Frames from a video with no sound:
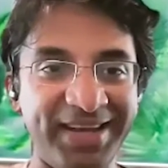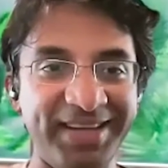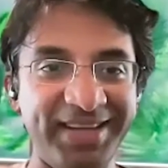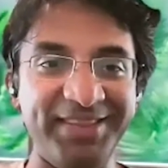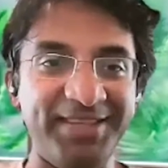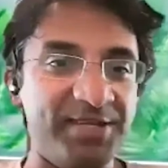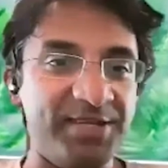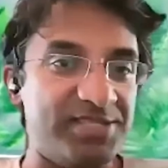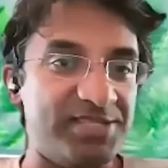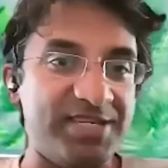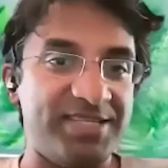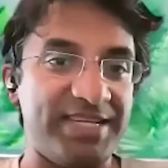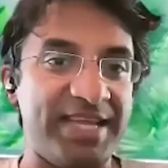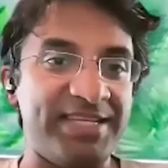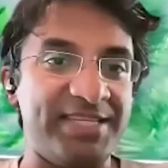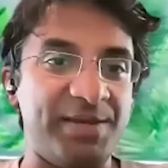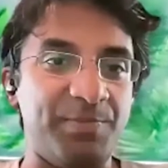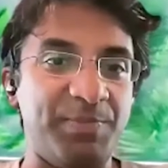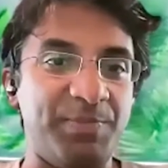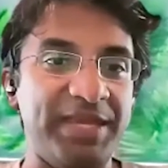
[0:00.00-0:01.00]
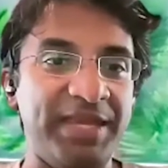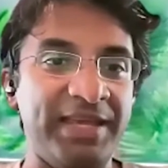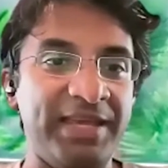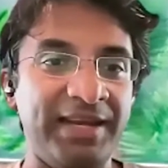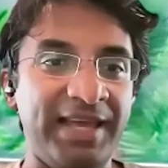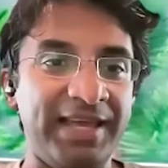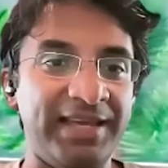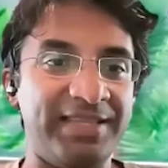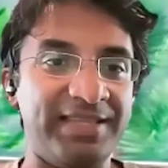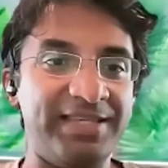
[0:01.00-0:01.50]
This just ends up being
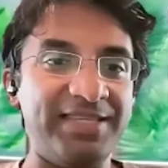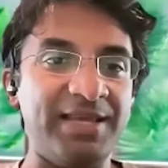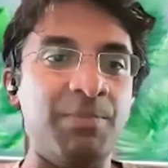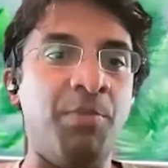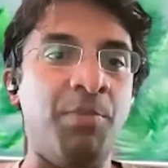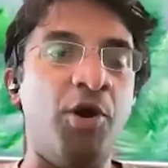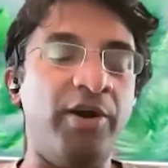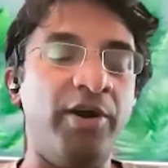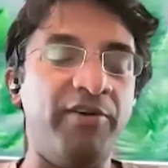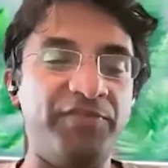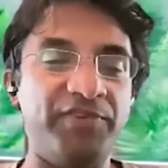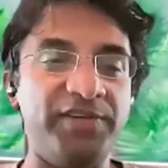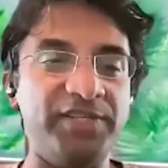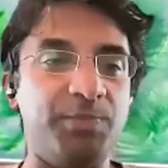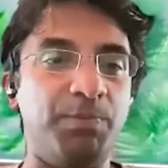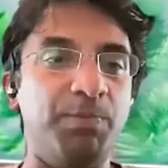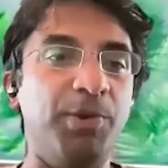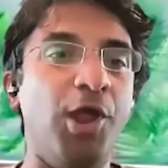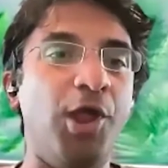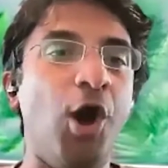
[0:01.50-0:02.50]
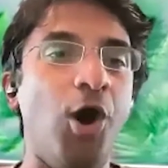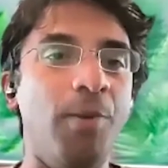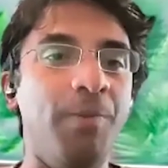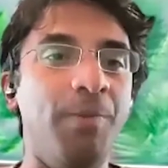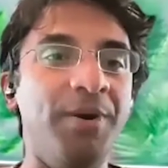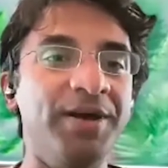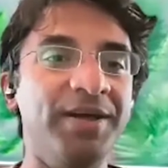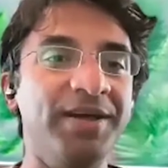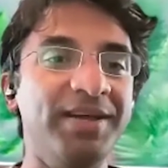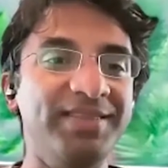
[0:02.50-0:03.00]
like this amorphous
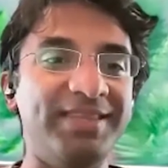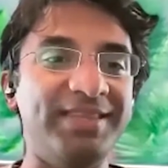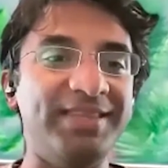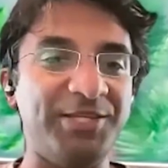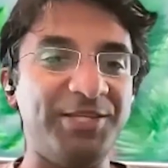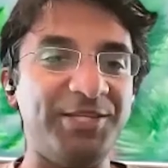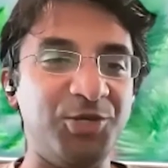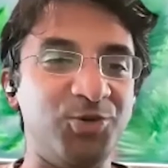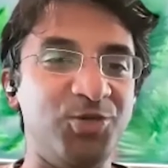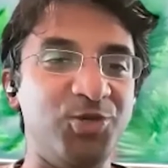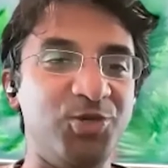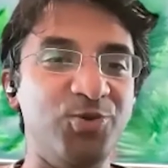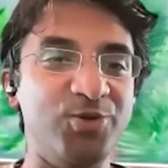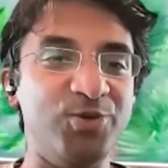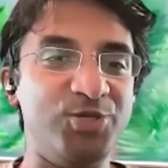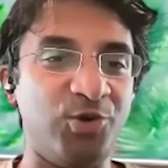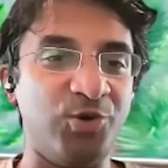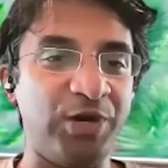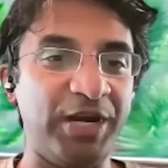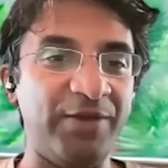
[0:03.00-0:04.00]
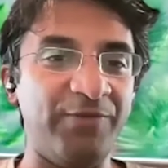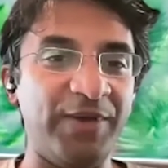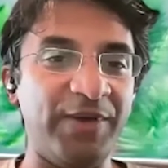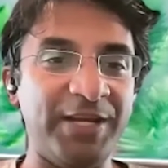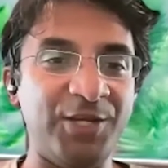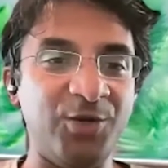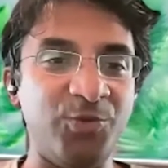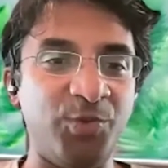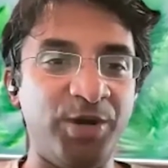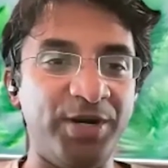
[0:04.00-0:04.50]
blob that you use only when
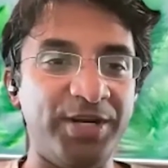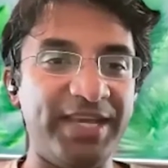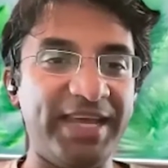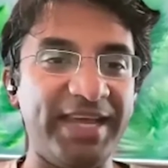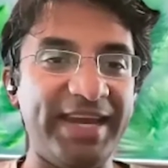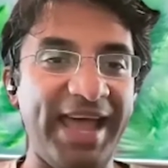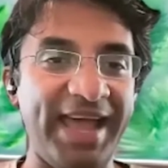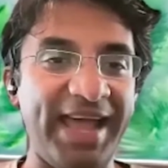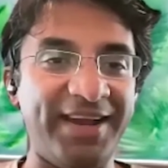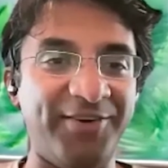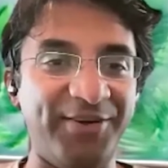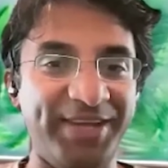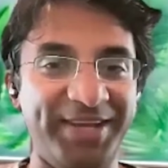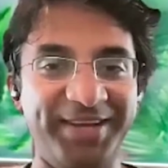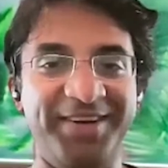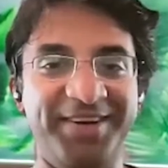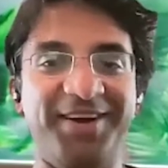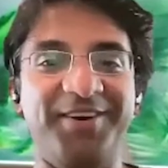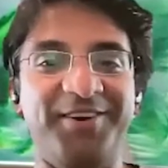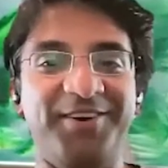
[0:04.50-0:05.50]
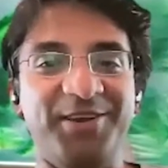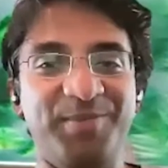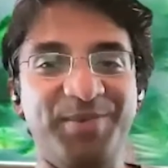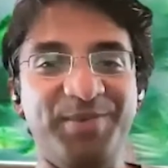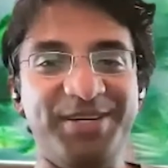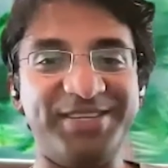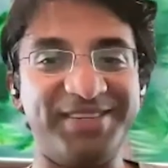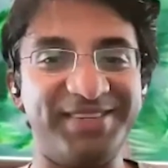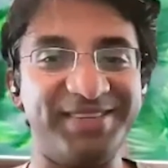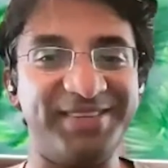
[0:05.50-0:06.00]
you want to get angry at an argument.